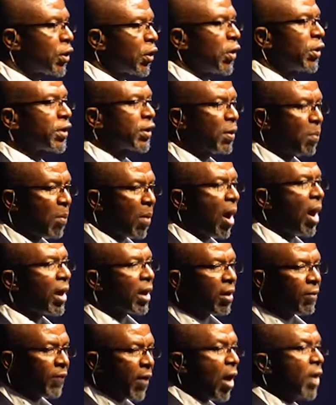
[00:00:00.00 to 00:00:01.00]
shows the
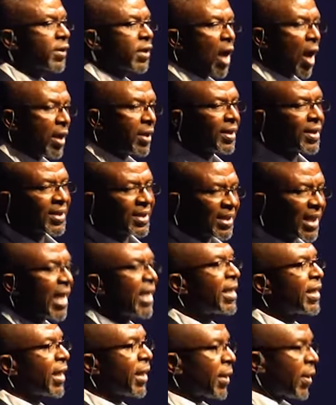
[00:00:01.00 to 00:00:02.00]
mark of us
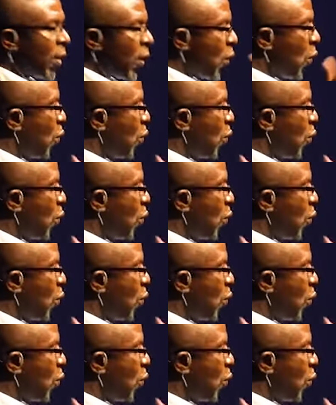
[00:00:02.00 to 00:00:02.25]
understanding